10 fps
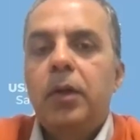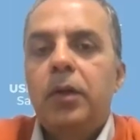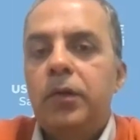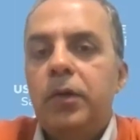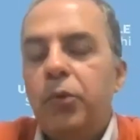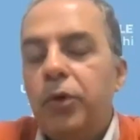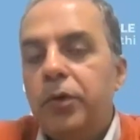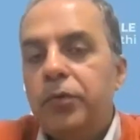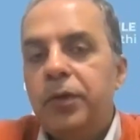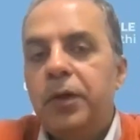Is there a
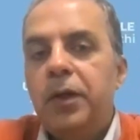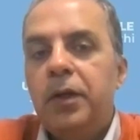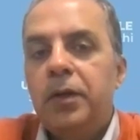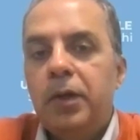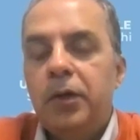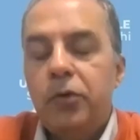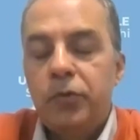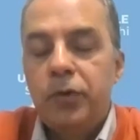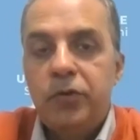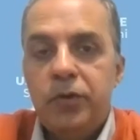point of sending letter
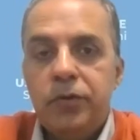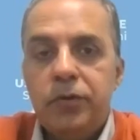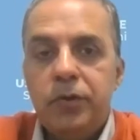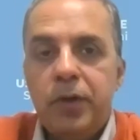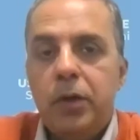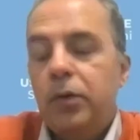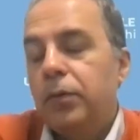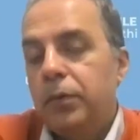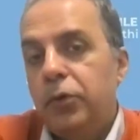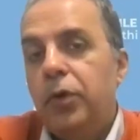of interest
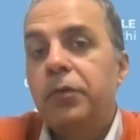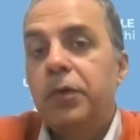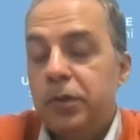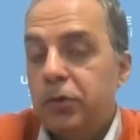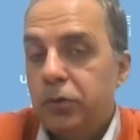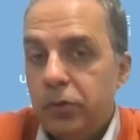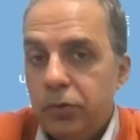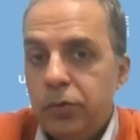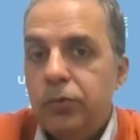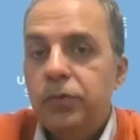now? You have nothing to
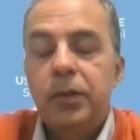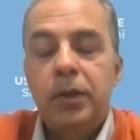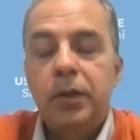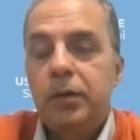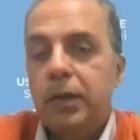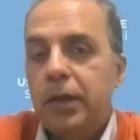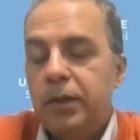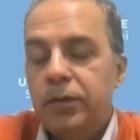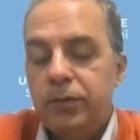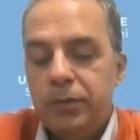lose. And like
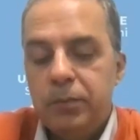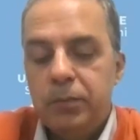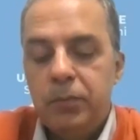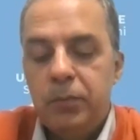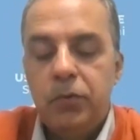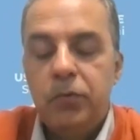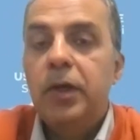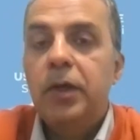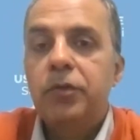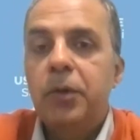I said,
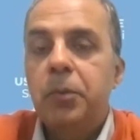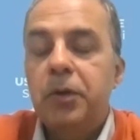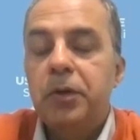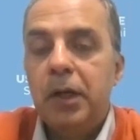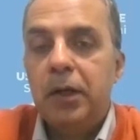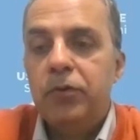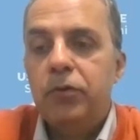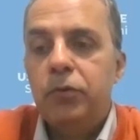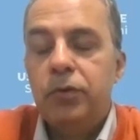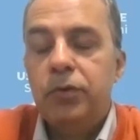we have separate
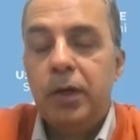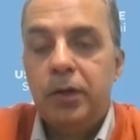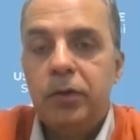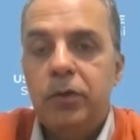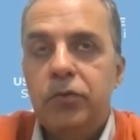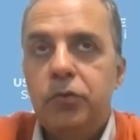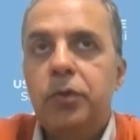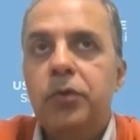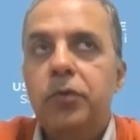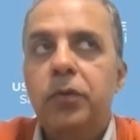classes for Sarthi
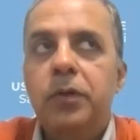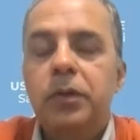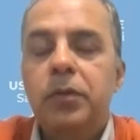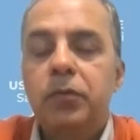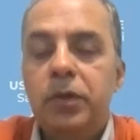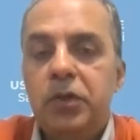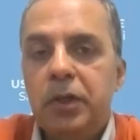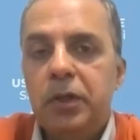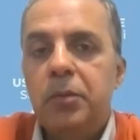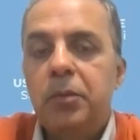students where we
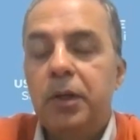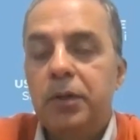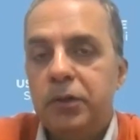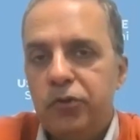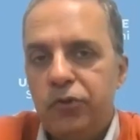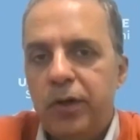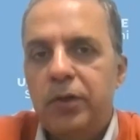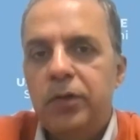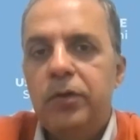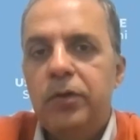tell them other
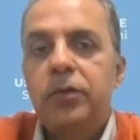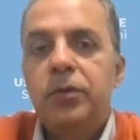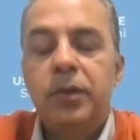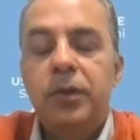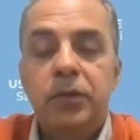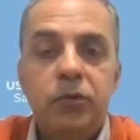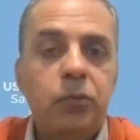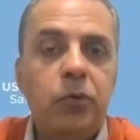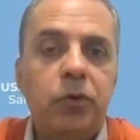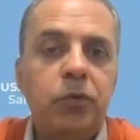strategies at this
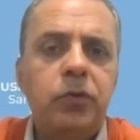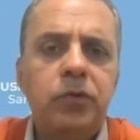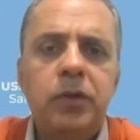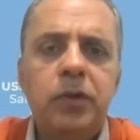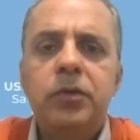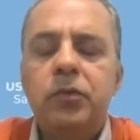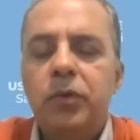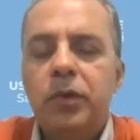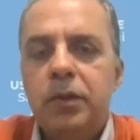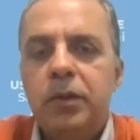point of the season,
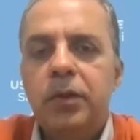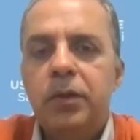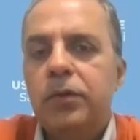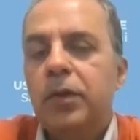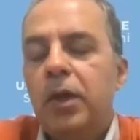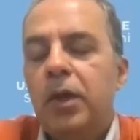whether it is